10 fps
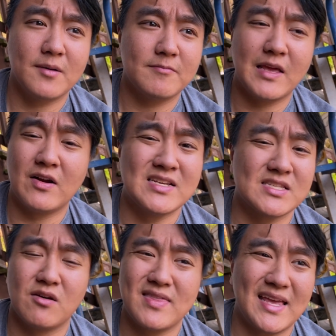you know, he's
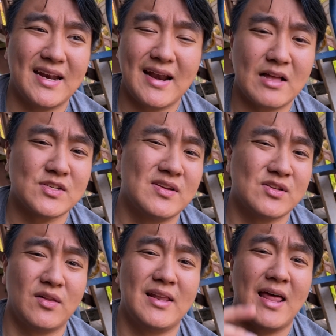still thinking it out, so he's
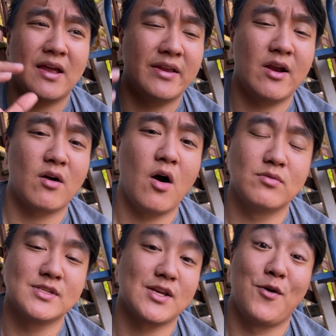only like a year
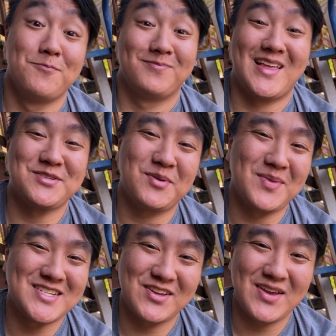old. So that's pretty
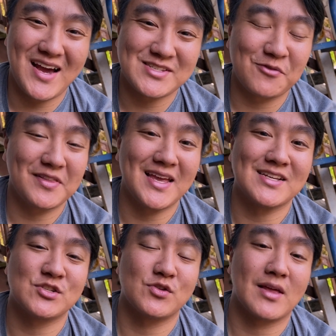much it, you guys. Hopefully you
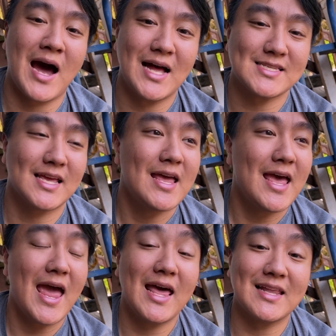guys enjoy the content,
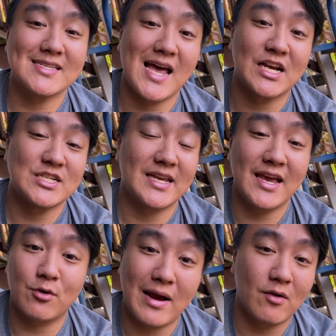and let's actually
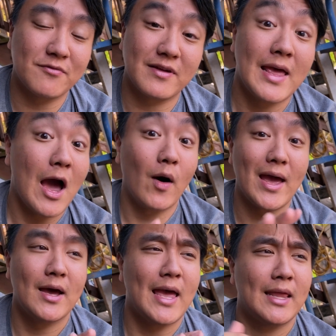get right on with it. Oh
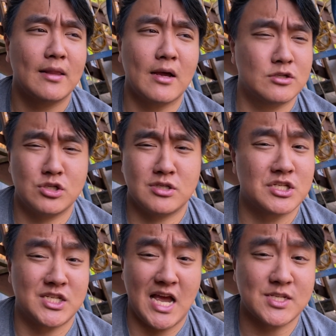yeah, and just
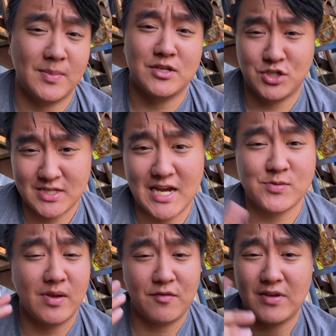
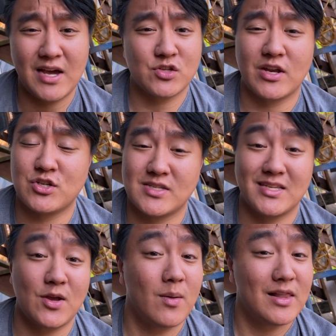text me if you guys are interested
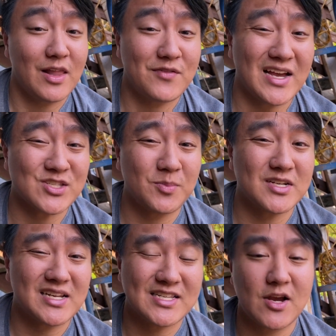though. Love you guys so
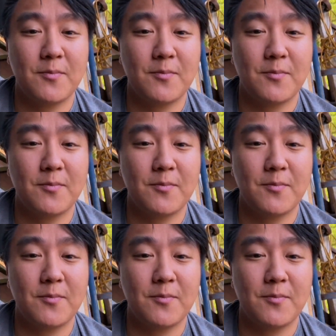much. Let's go.